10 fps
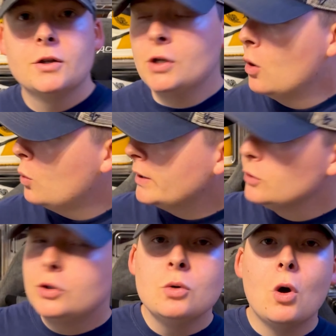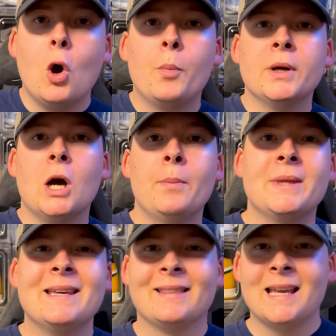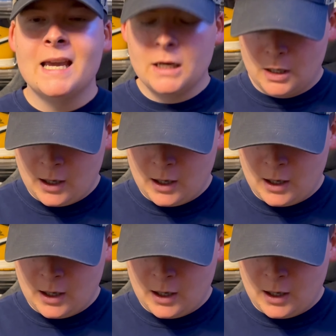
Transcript: So when you do open up the lid